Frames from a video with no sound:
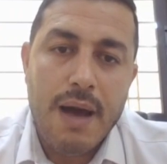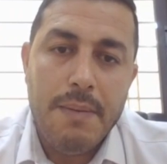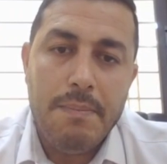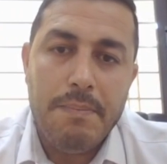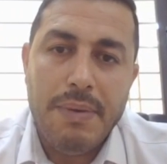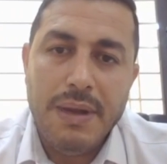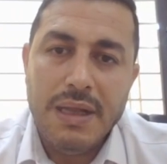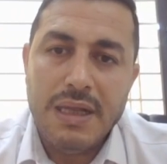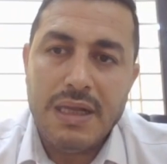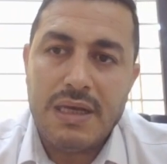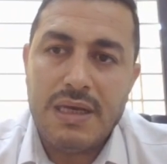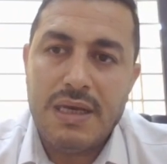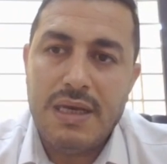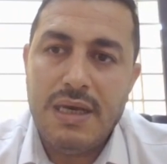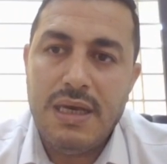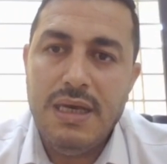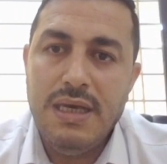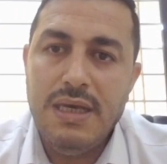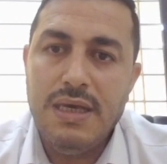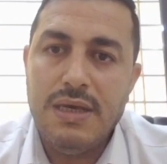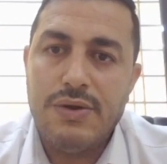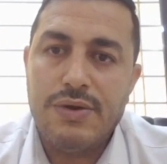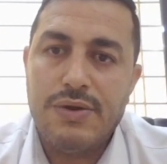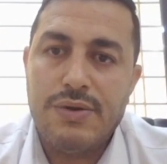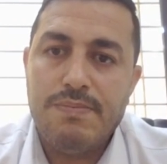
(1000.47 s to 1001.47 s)
a bulk
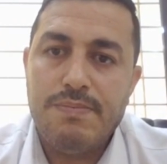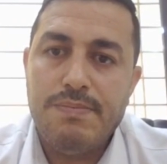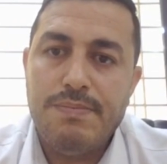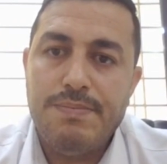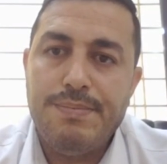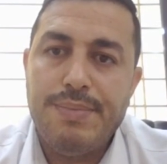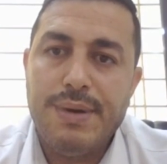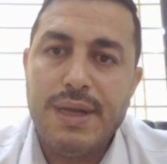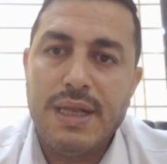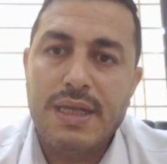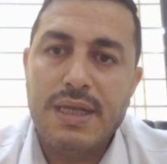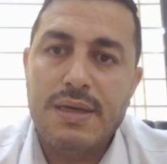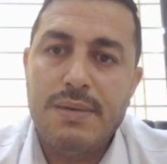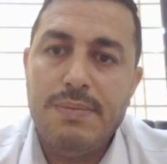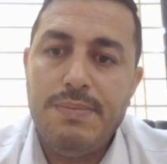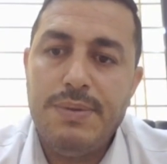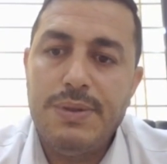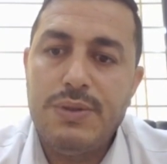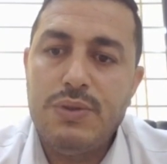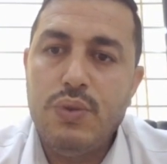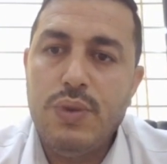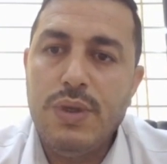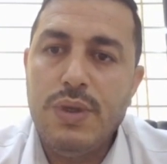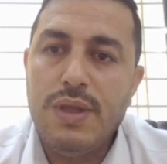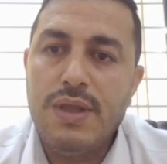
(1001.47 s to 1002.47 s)
here, bulk
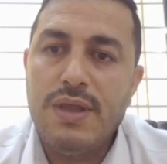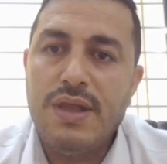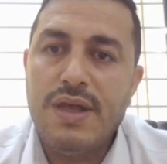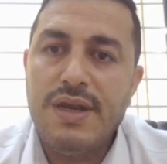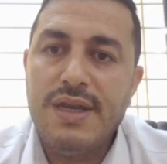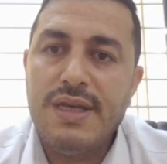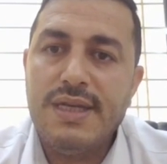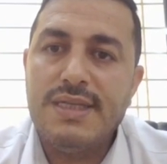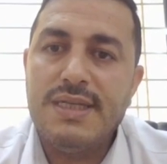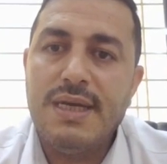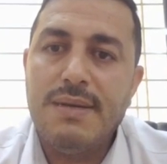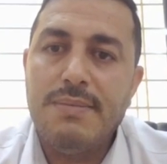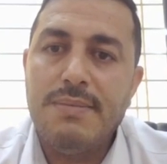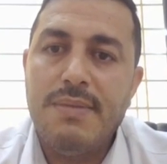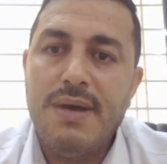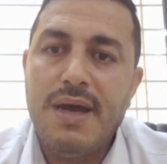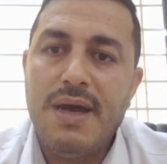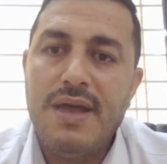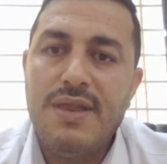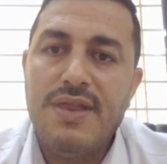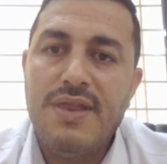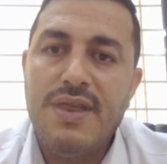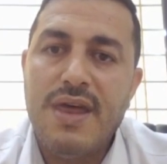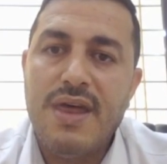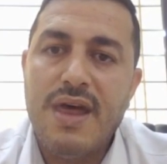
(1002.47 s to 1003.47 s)
between the rectum
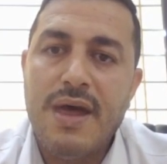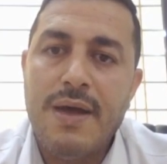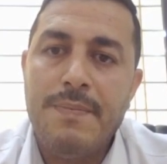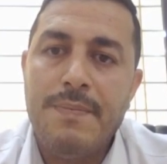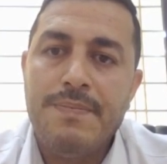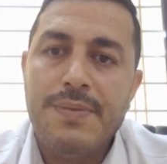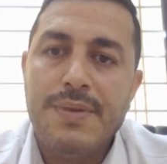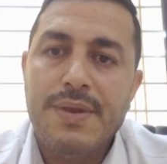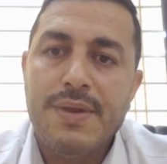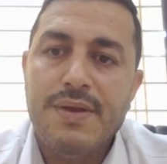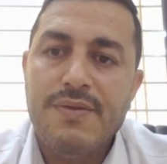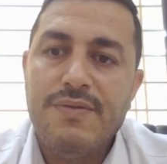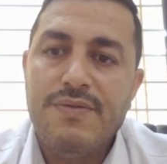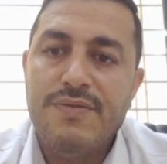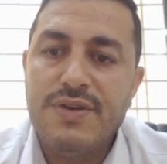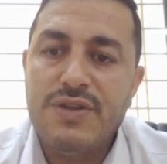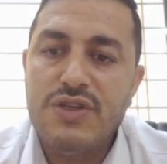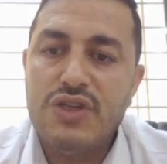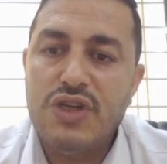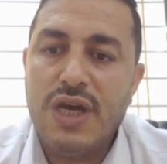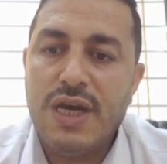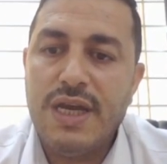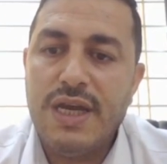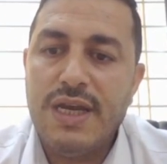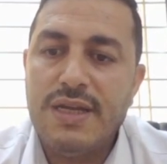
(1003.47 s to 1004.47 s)
and the
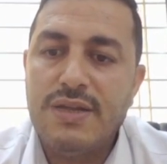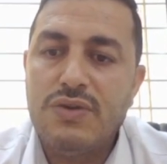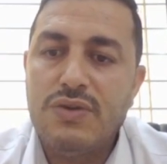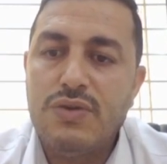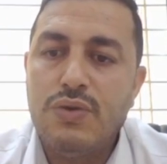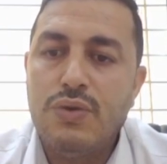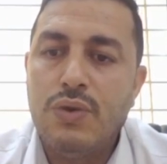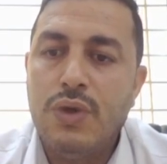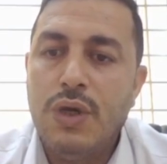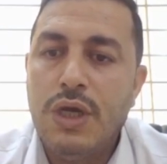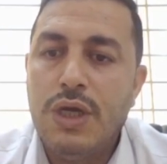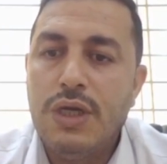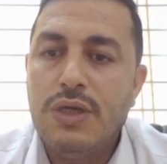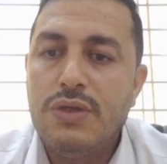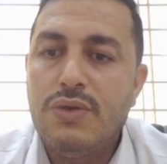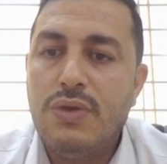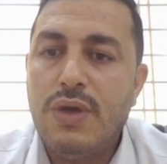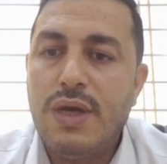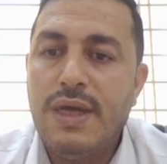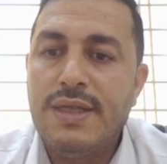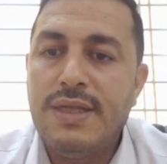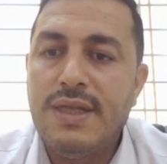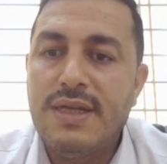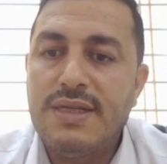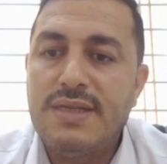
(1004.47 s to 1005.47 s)
vagina to
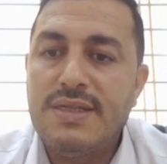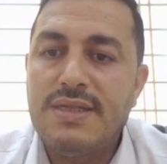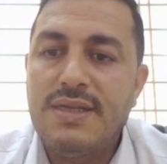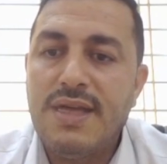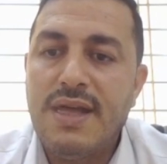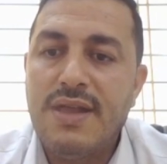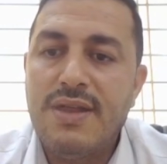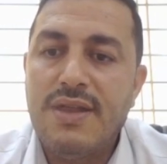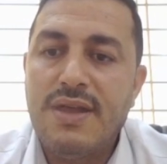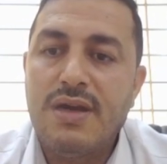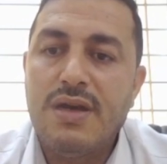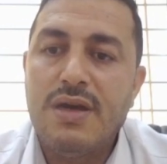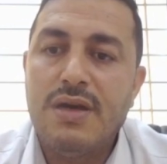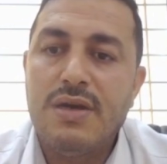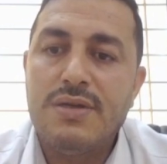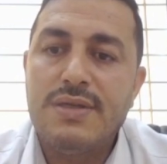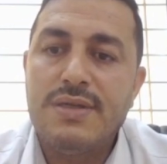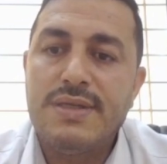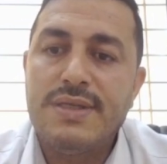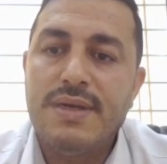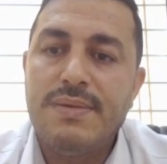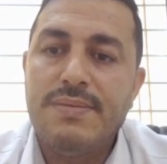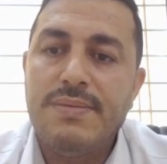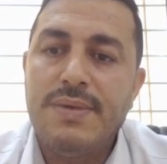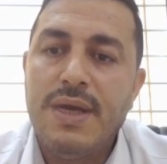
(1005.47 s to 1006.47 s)
understand the
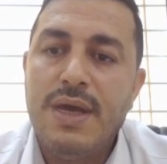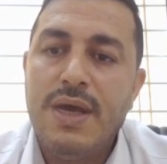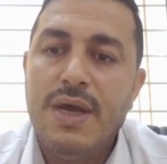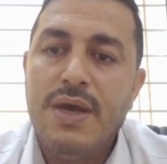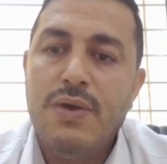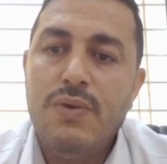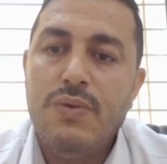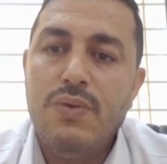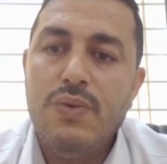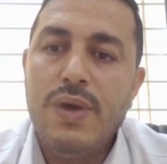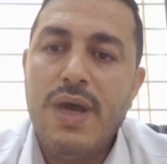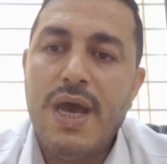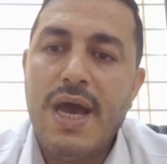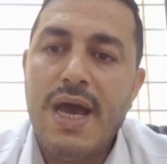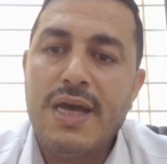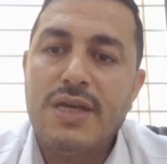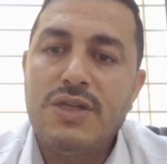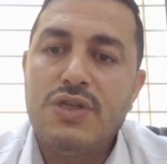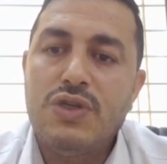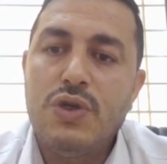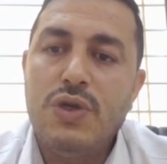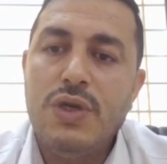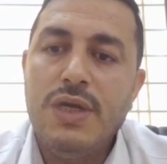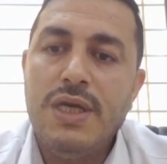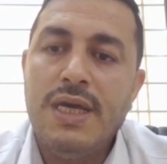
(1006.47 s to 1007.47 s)
concept. We
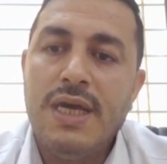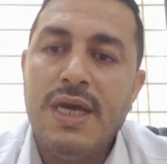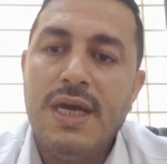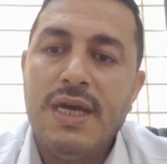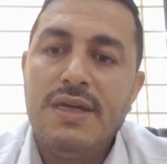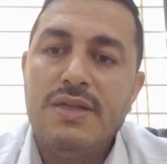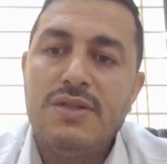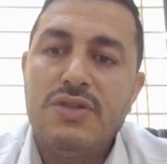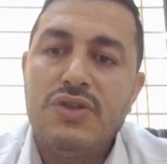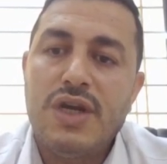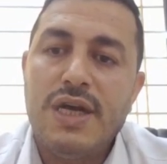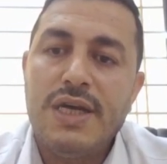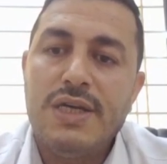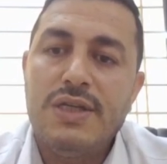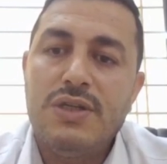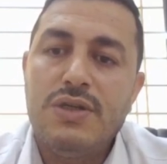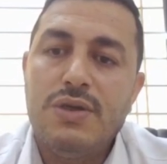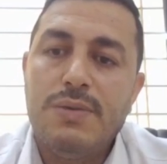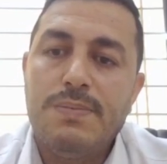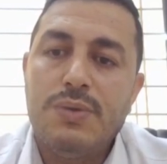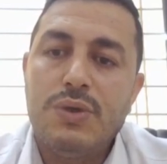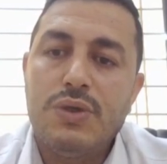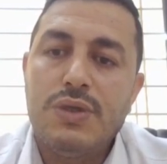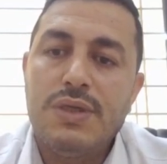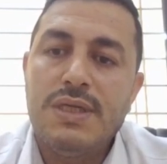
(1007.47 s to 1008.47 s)
actually try
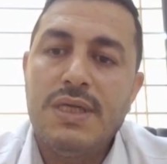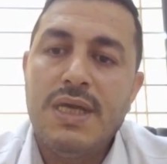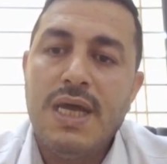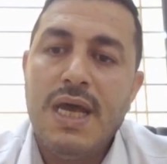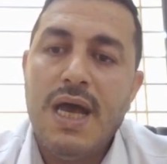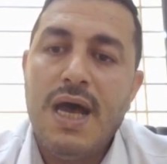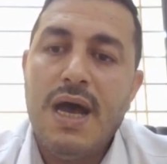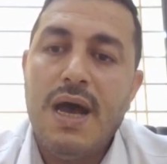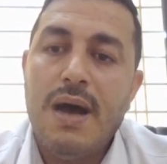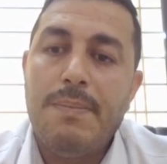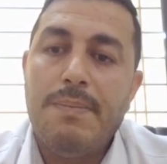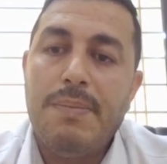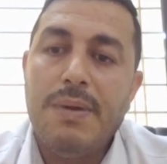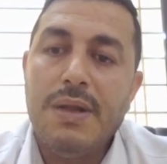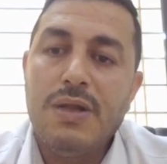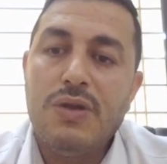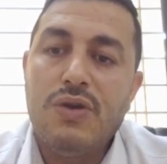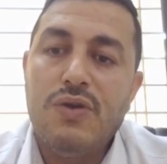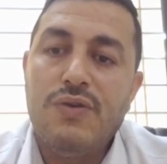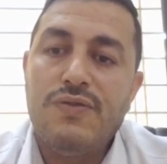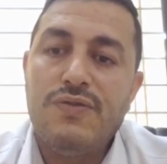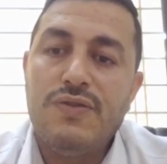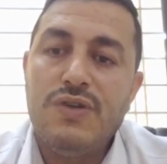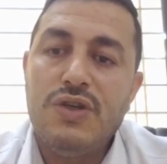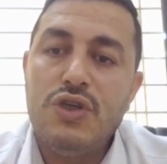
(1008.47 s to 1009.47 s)
to put a
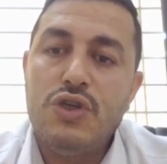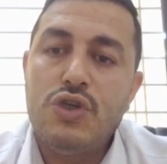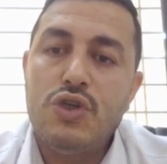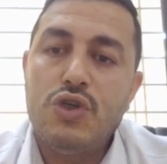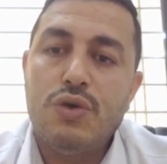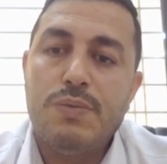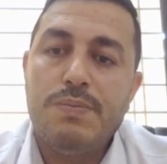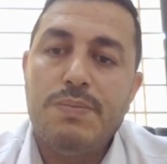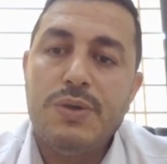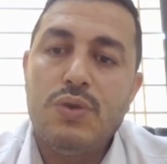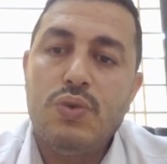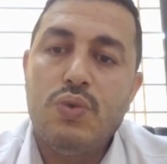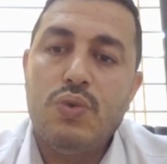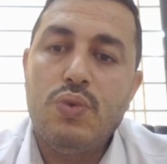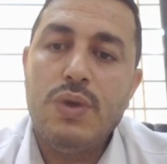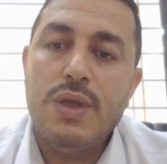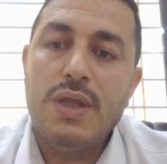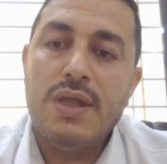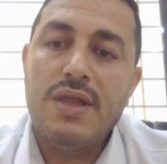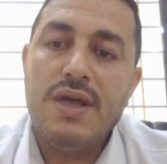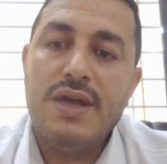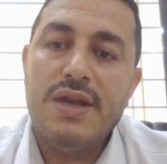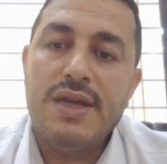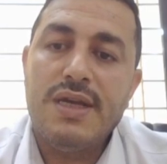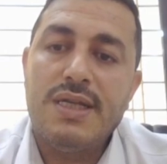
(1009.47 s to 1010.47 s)
bulk of tissue
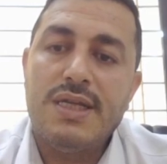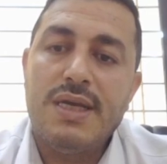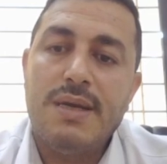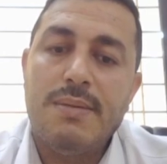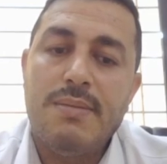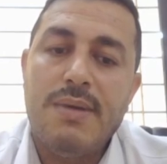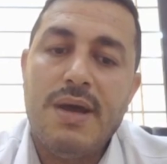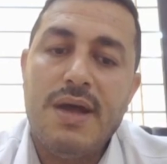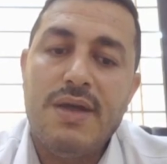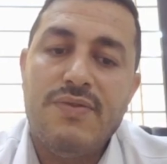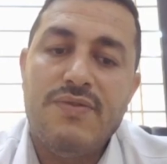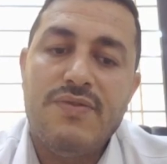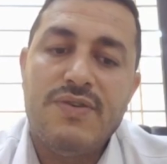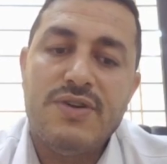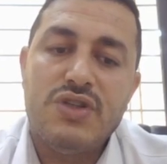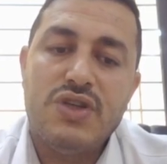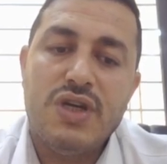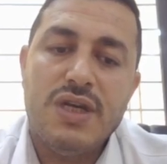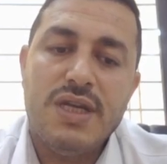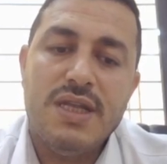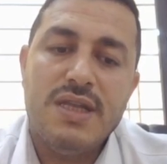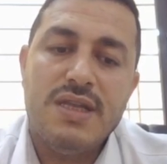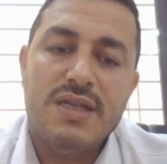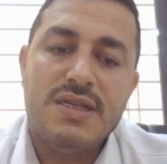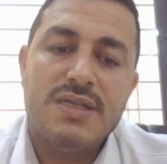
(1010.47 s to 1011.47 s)
between the rectum and
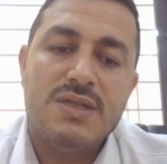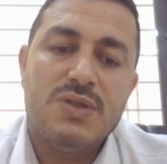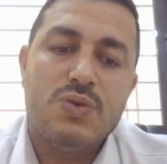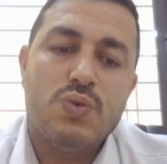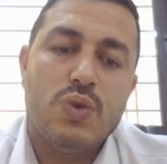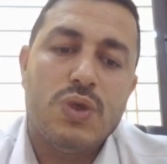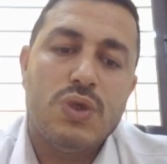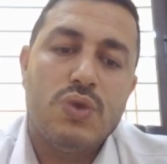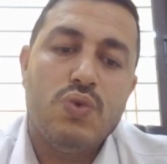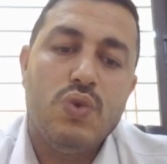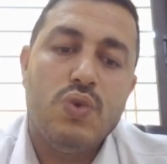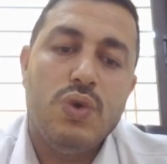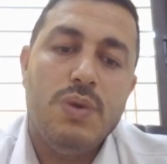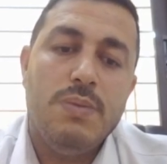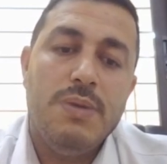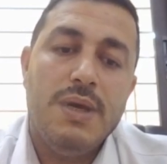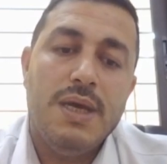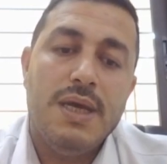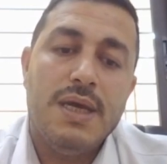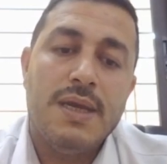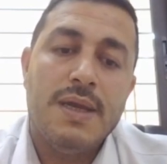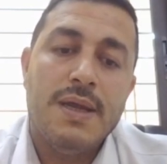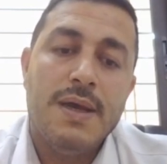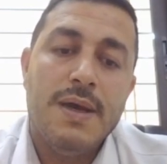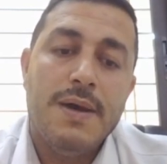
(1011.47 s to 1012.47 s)
vagina. This is what we
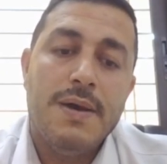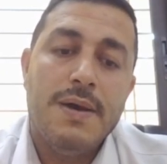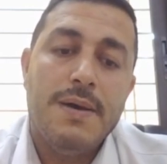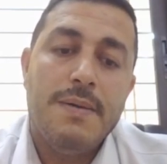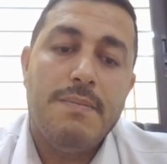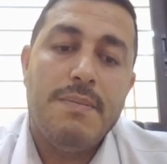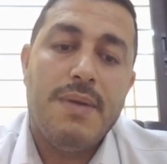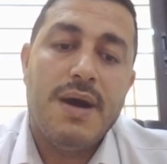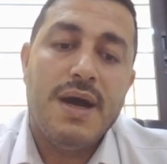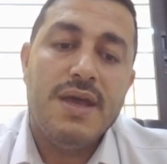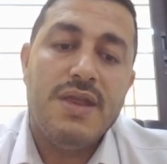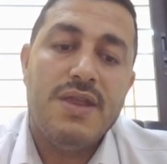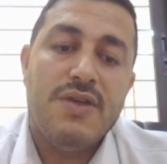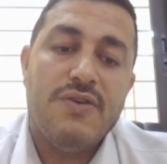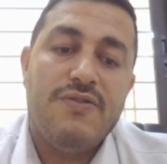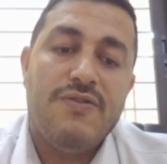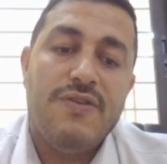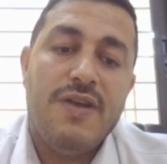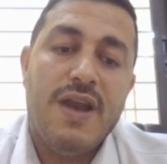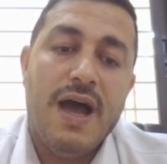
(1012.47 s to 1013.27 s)
mean by the